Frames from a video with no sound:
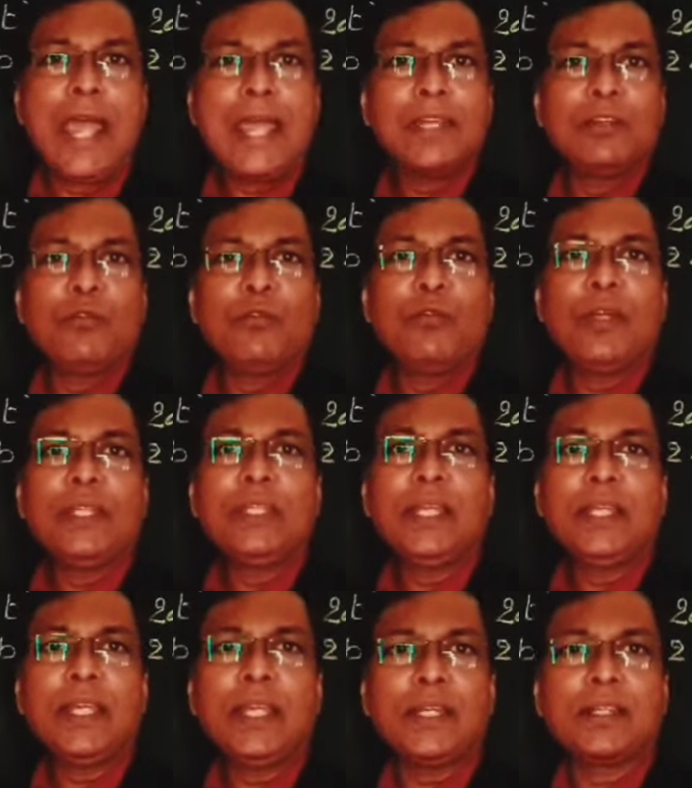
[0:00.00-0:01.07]
and when
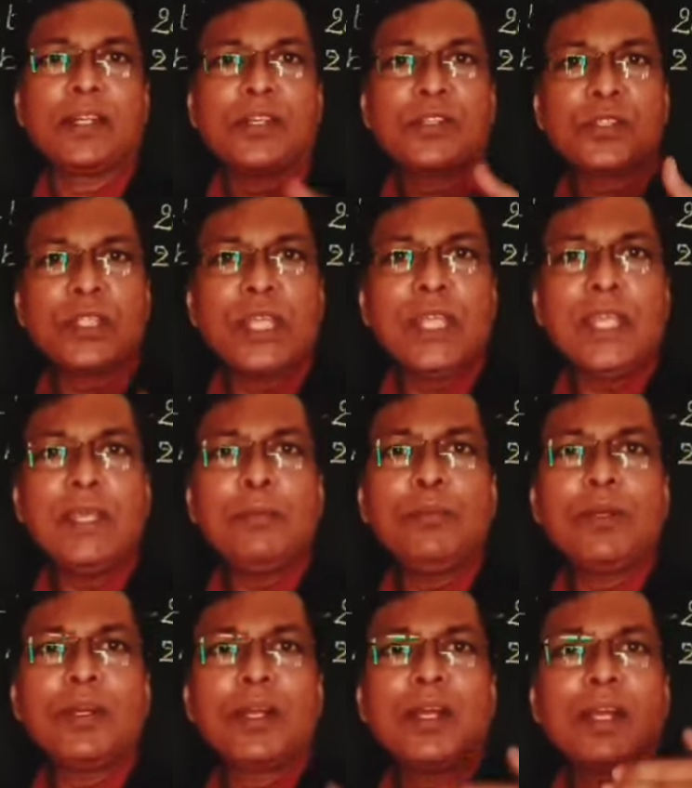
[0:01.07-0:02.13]
they get
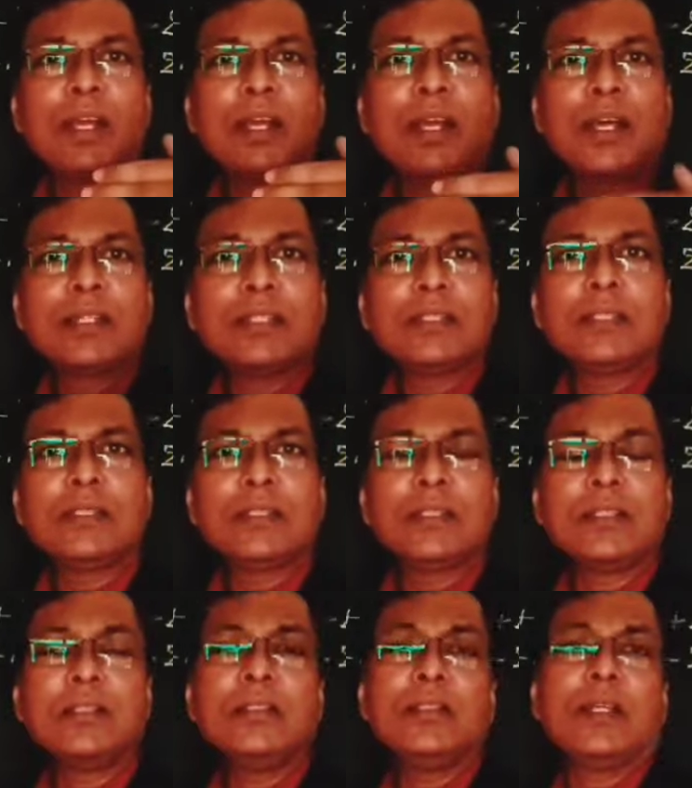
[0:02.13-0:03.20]
same
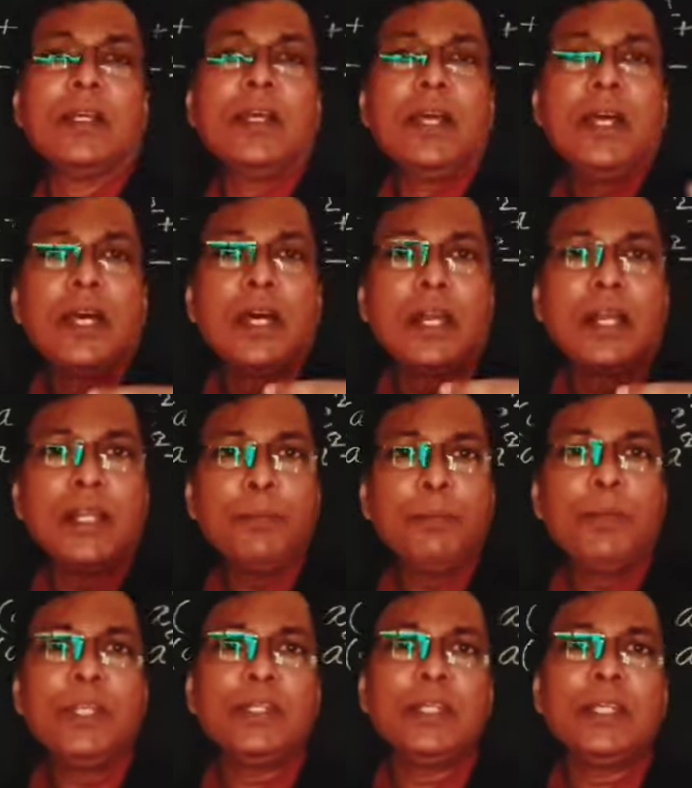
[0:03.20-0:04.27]
consistent
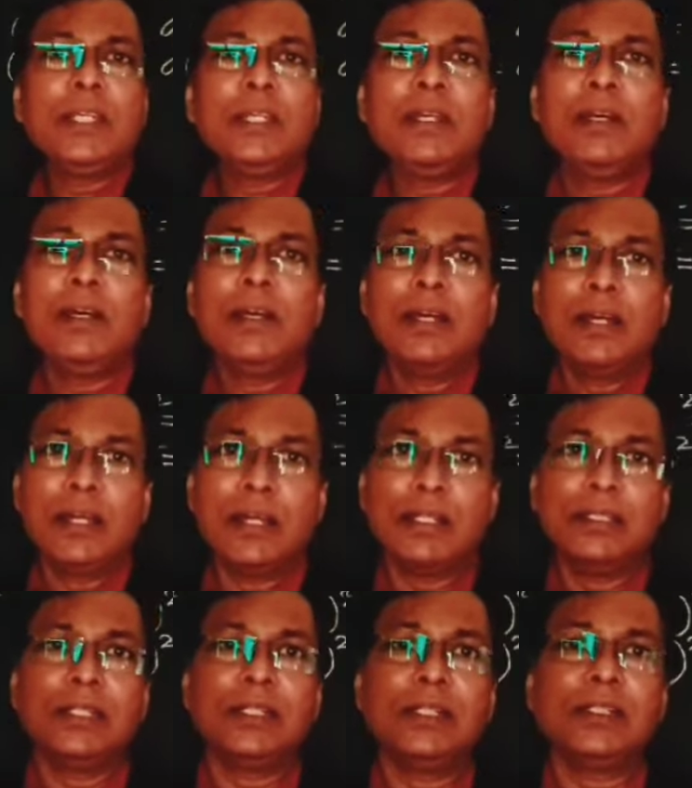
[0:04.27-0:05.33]
repeating
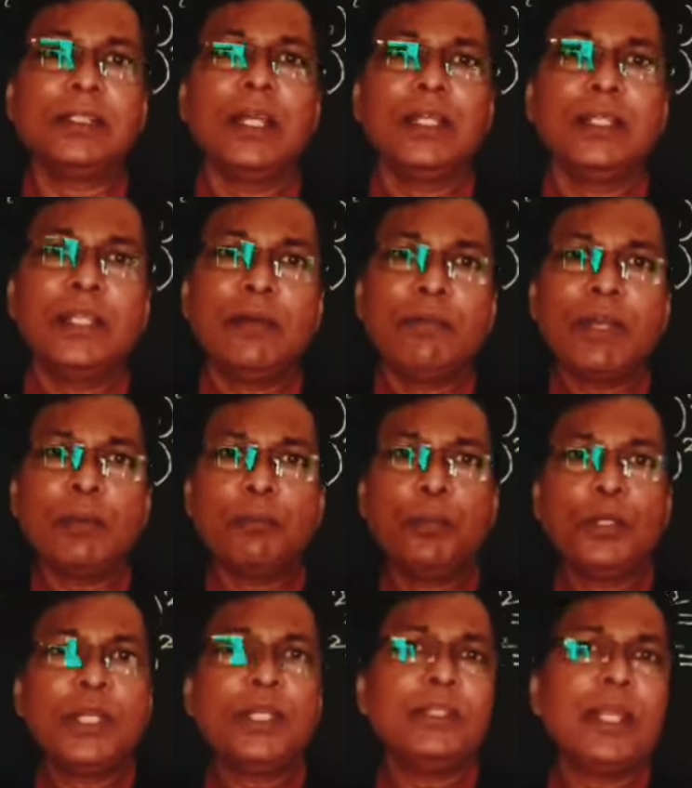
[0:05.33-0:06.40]
results, they were
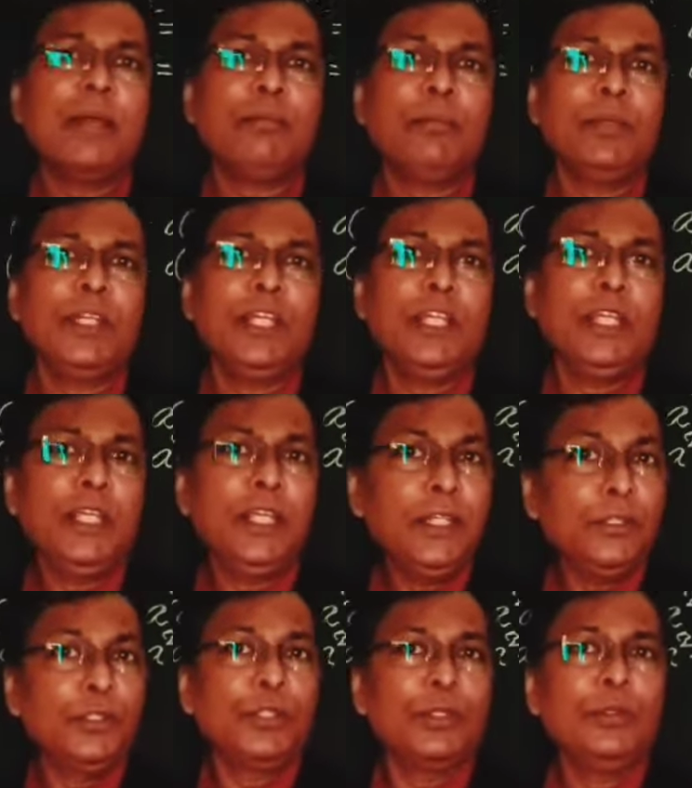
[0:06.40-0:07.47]
putting them
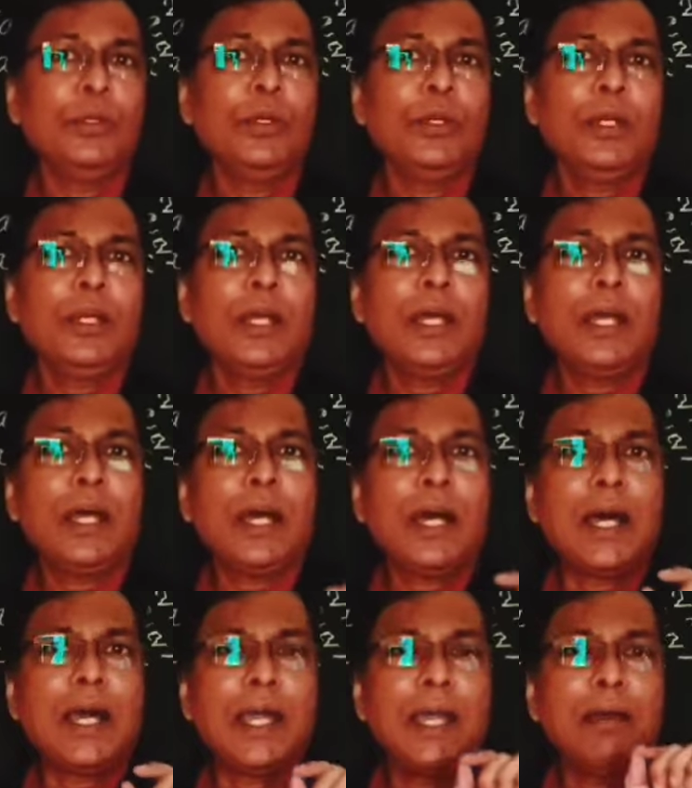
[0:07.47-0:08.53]
into
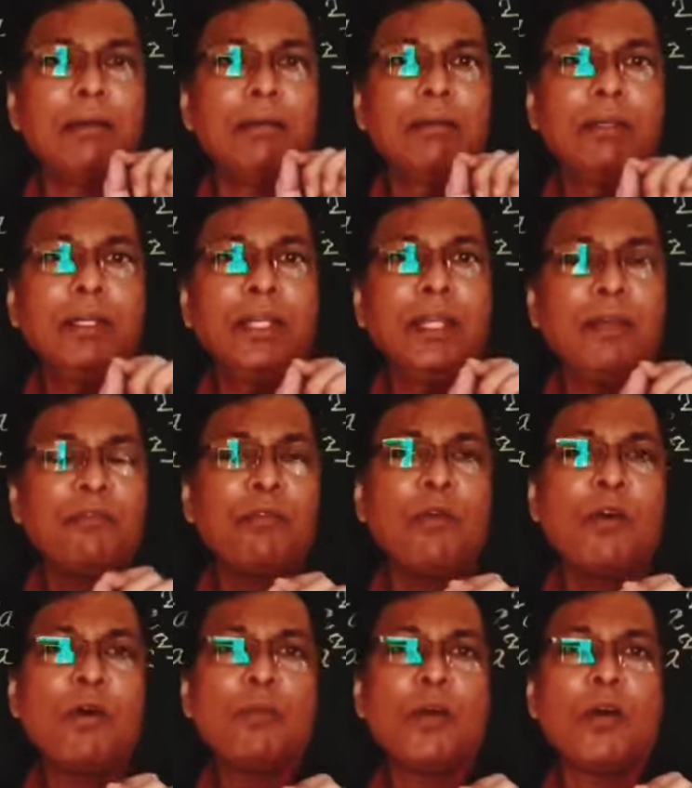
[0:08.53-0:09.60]
in a
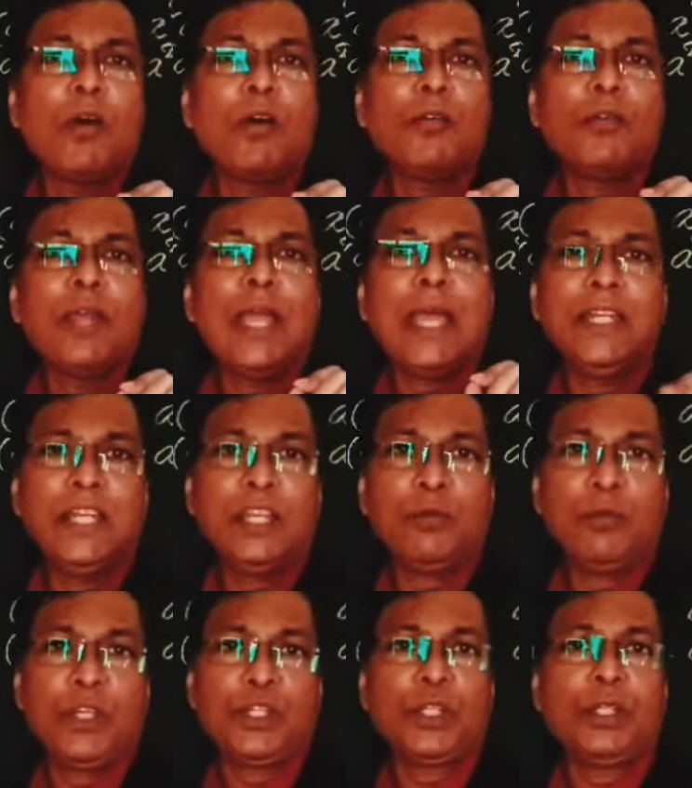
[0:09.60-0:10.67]
form of an
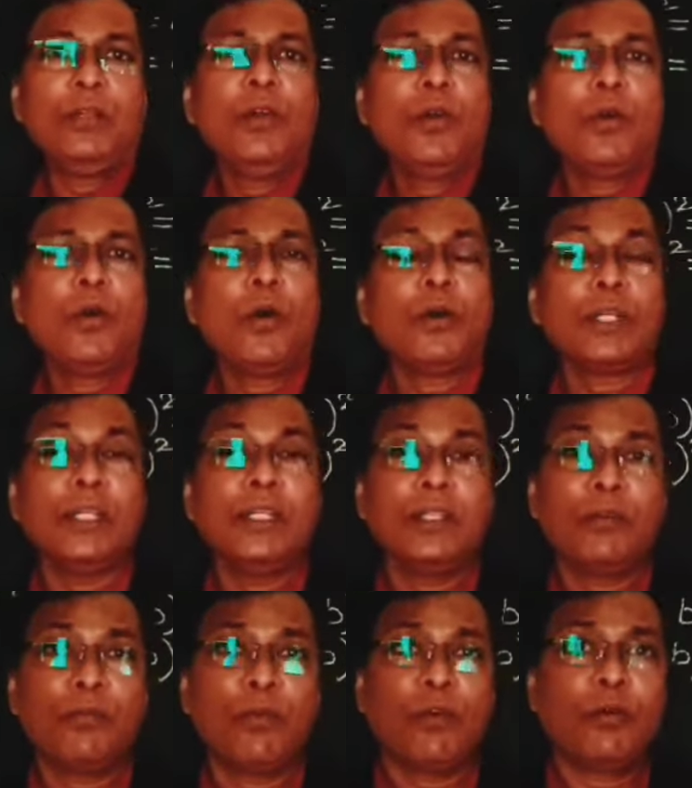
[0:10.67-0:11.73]
equation or
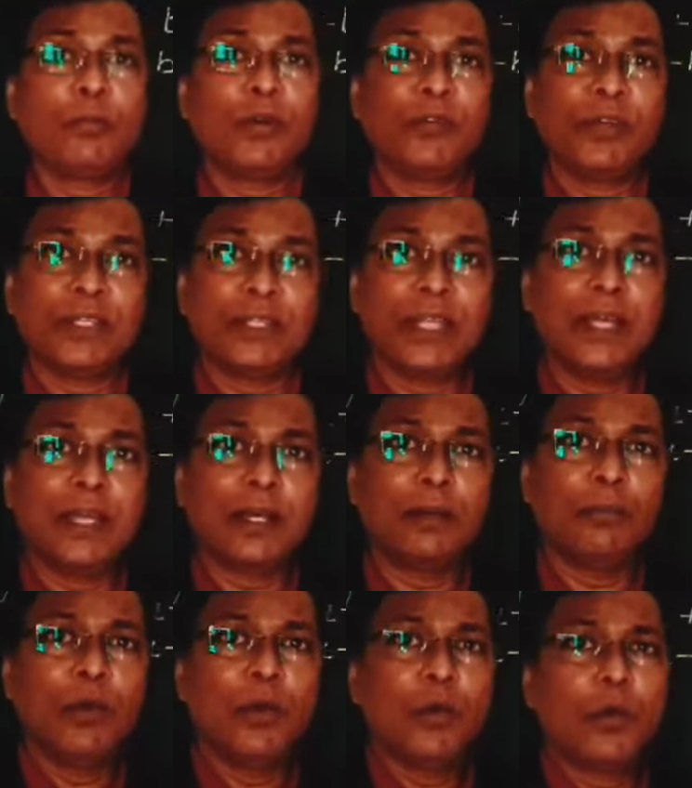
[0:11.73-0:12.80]
in the form of a
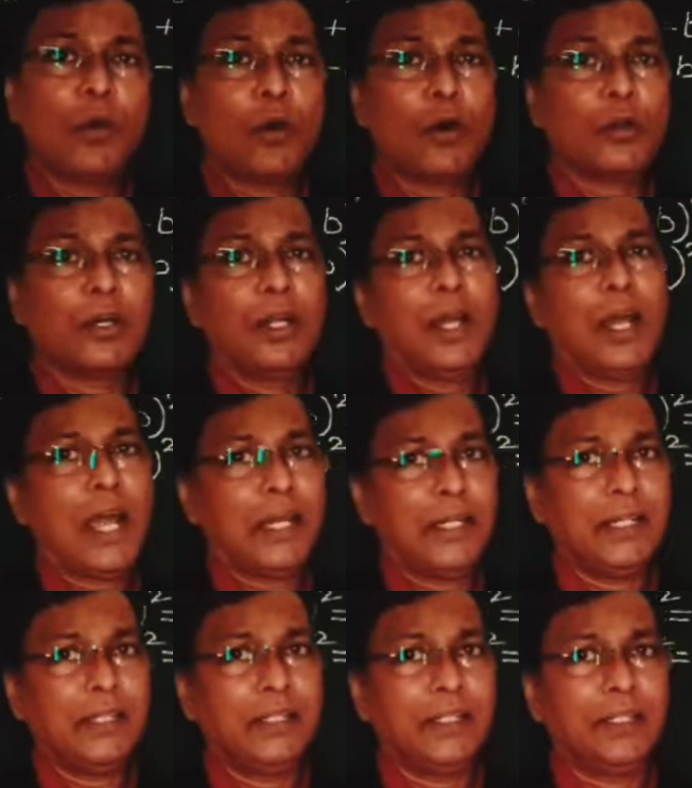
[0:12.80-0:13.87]
theorem or
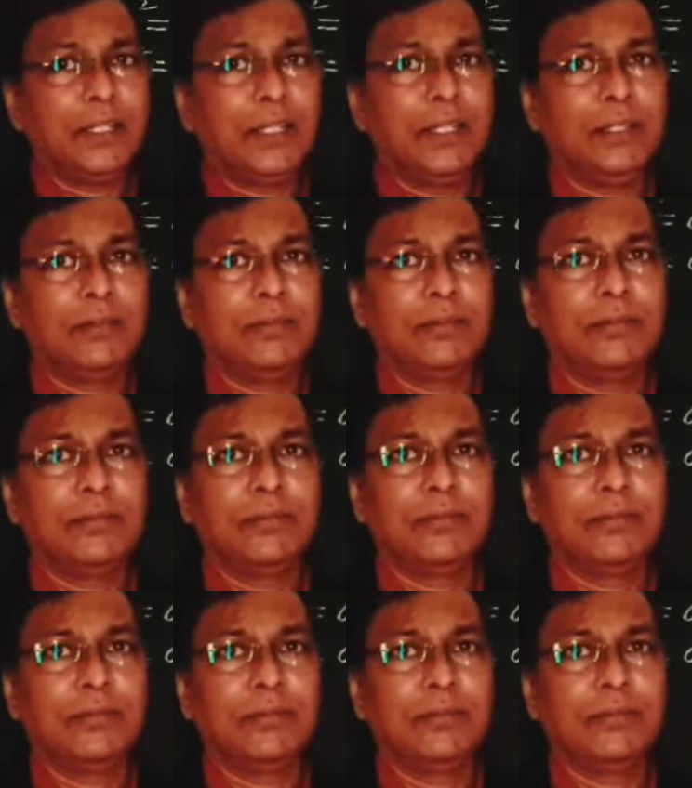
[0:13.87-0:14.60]
identity.